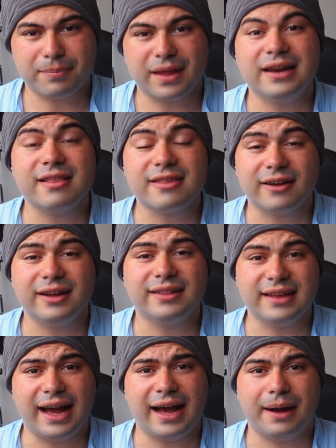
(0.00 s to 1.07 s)
and inside
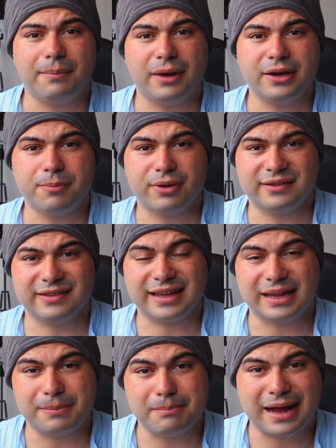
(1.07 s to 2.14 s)
the app and you press the
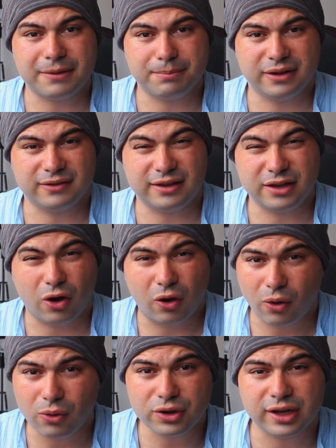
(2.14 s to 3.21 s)
command button, you
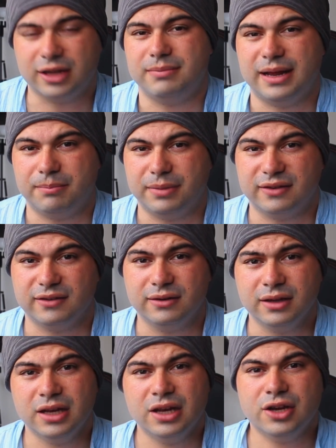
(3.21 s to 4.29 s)
hold the command button,